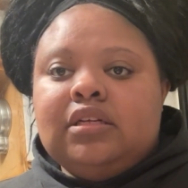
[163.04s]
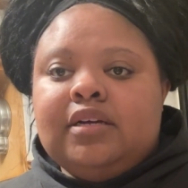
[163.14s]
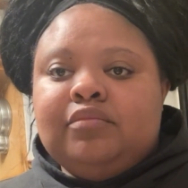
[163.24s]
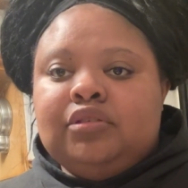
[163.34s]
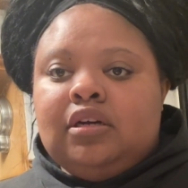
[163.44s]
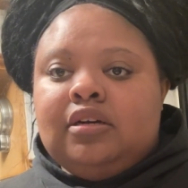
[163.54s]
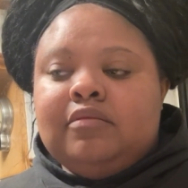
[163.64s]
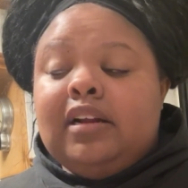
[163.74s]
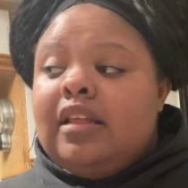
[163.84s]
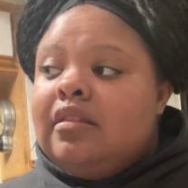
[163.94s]
type job
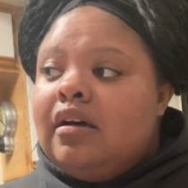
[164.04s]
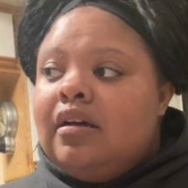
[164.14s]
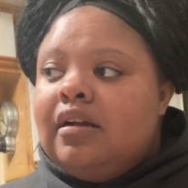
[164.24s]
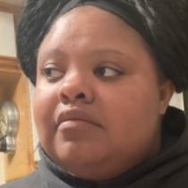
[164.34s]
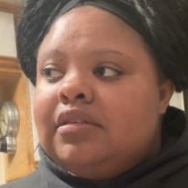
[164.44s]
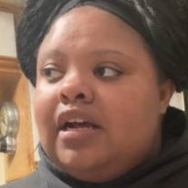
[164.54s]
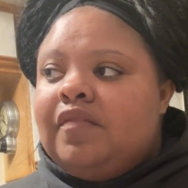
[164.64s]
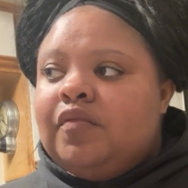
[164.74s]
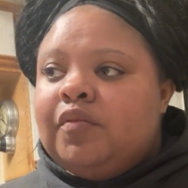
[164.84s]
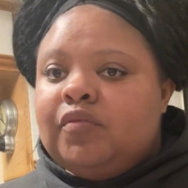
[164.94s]
and I thought I was gonna have a
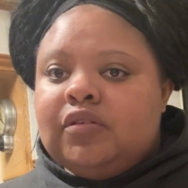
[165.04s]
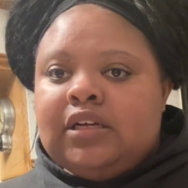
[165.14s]
little bit more